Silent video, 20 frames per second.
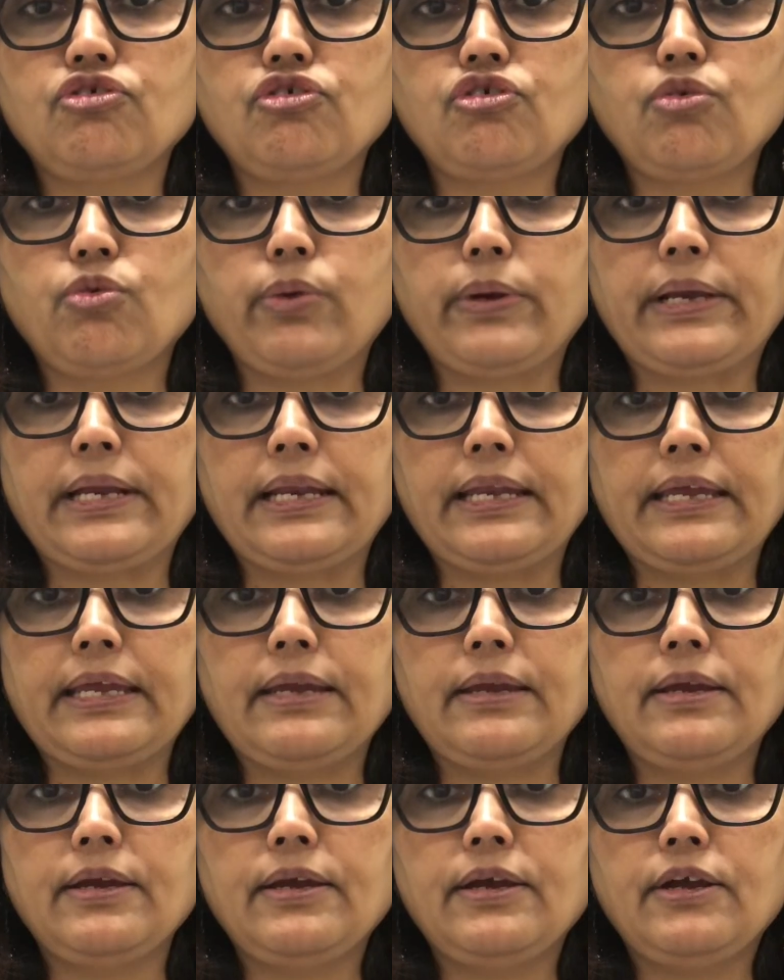quickly
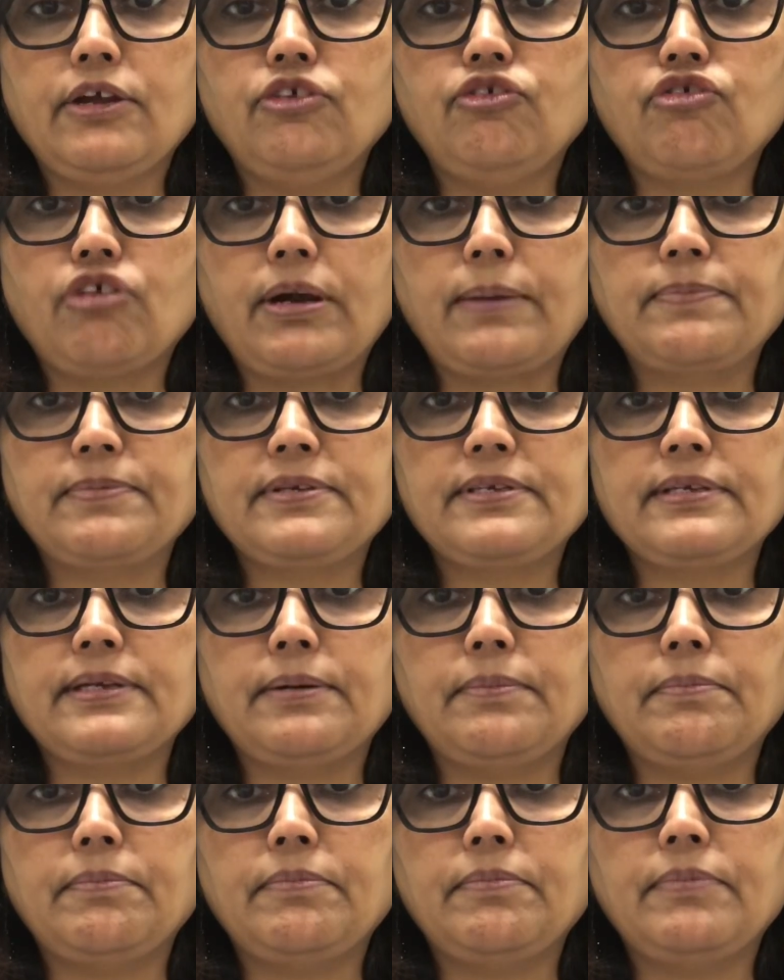dropped
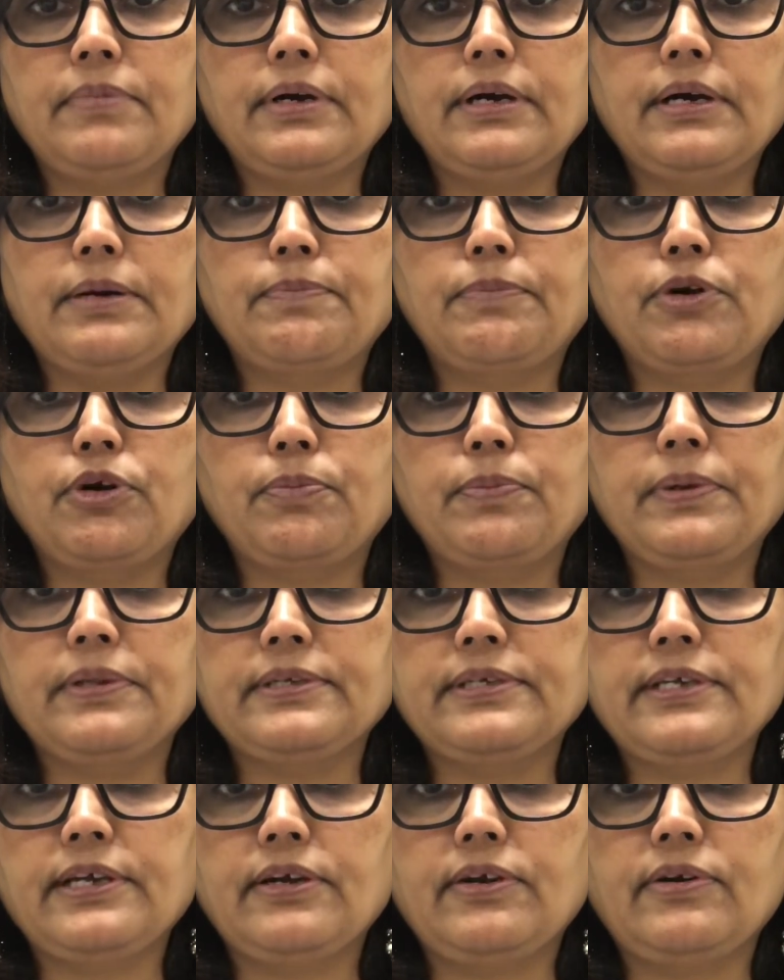some purples
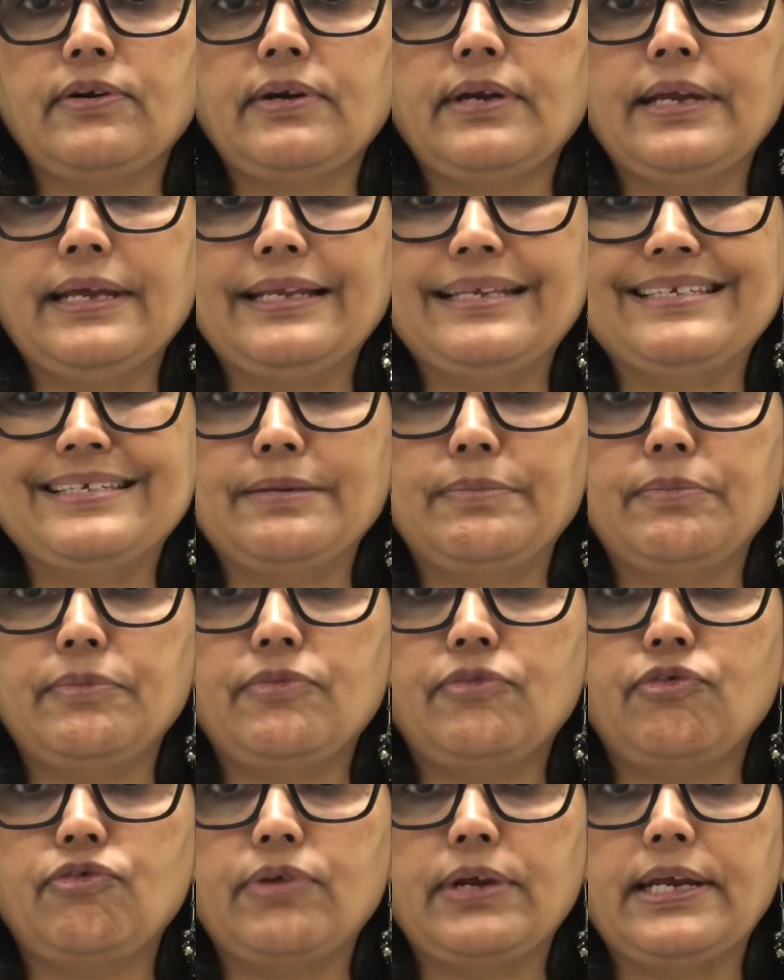here and some
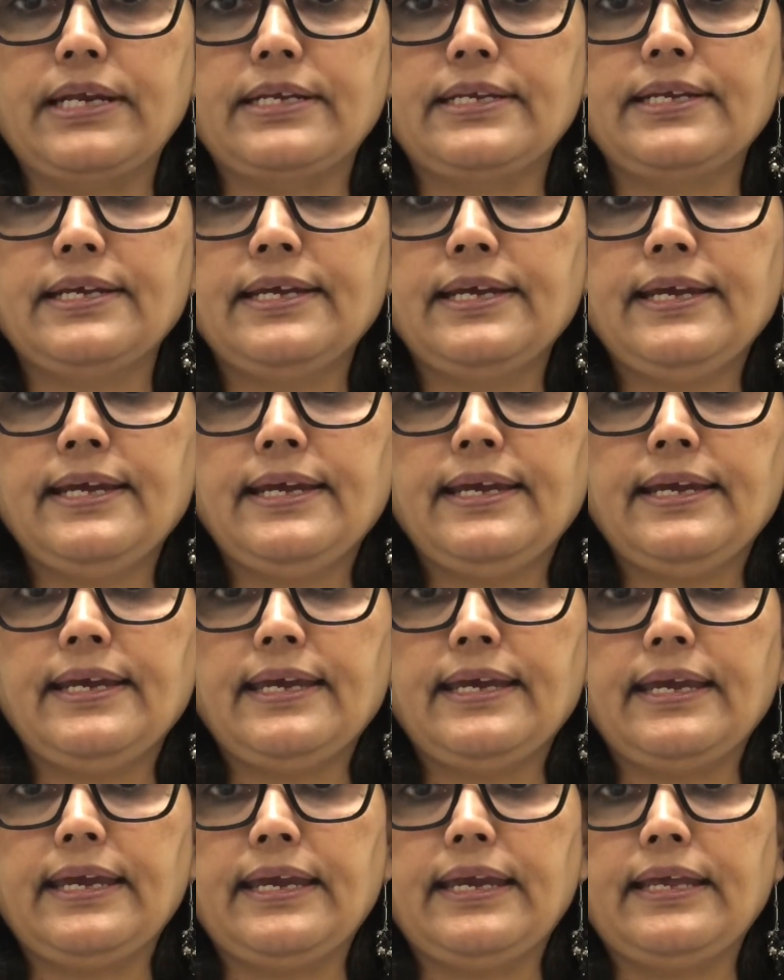red.
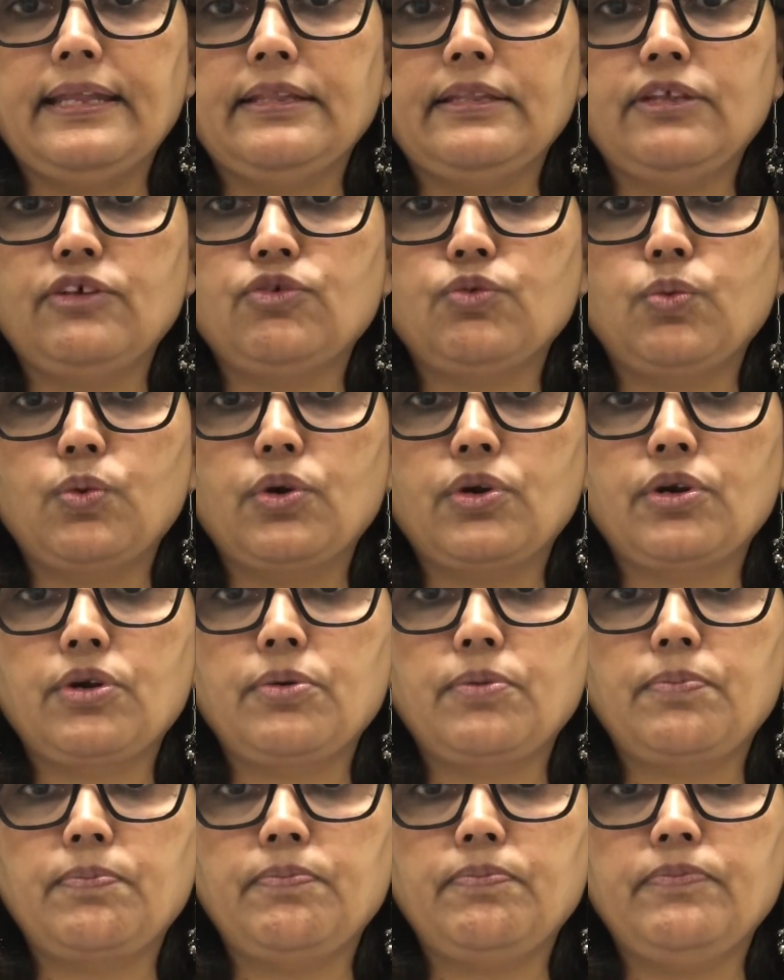And this water,
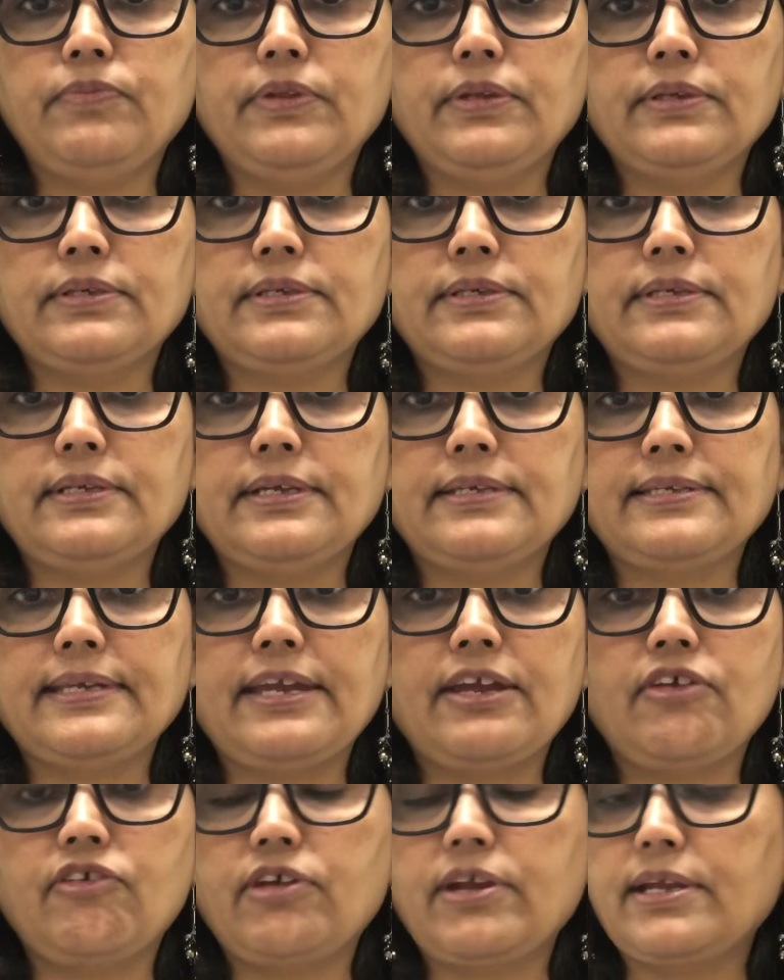this
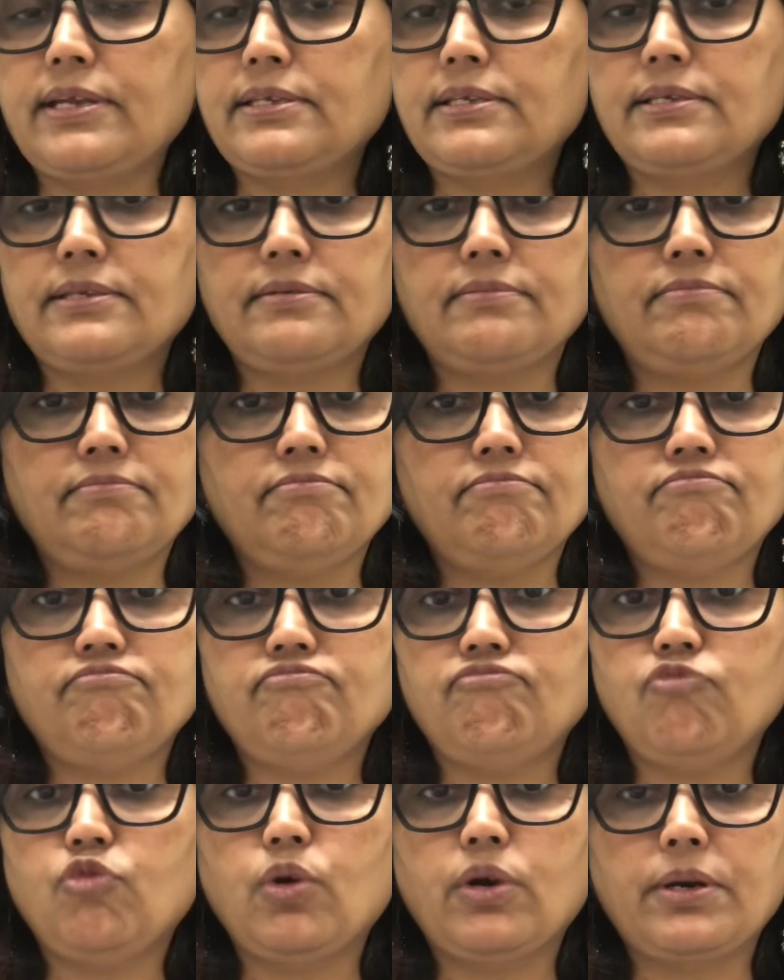area's
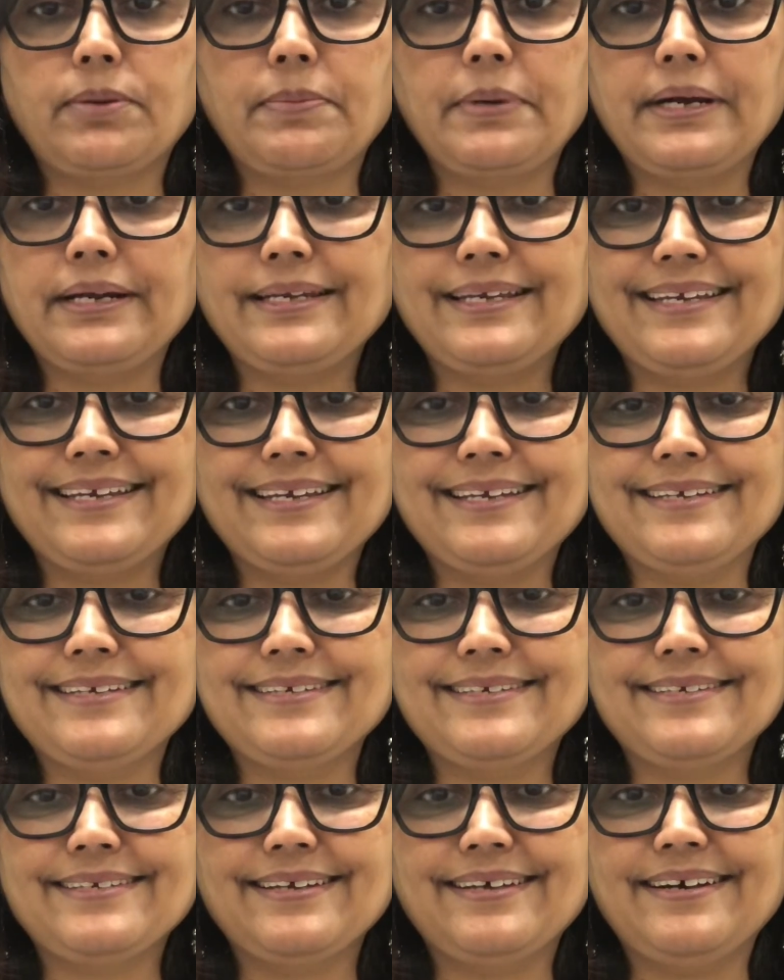water body
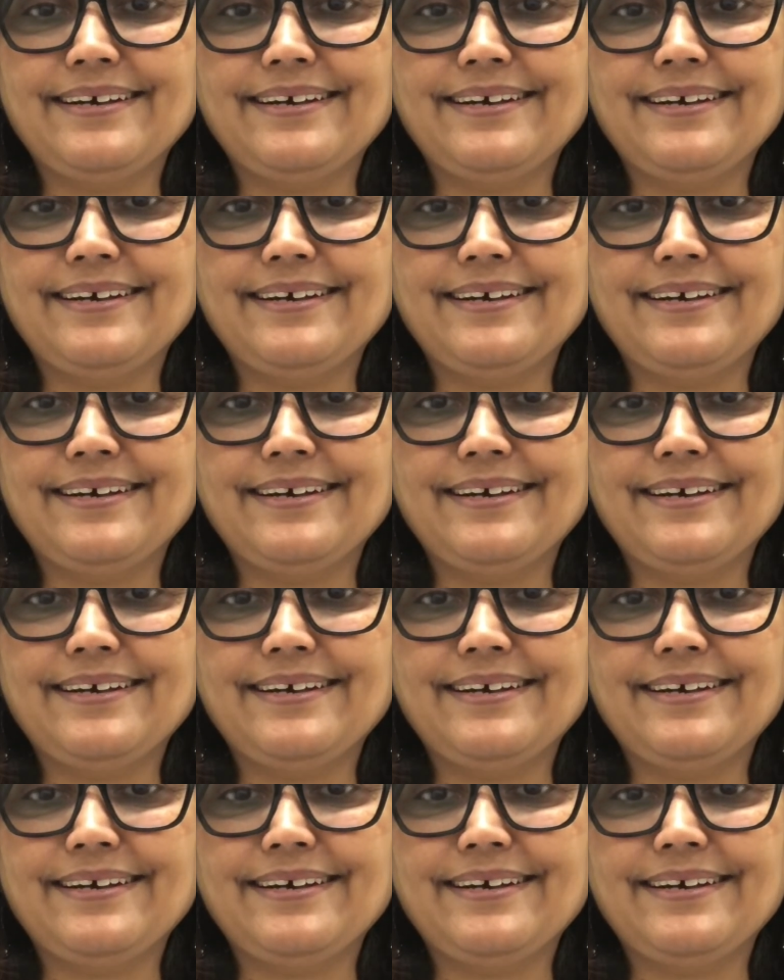is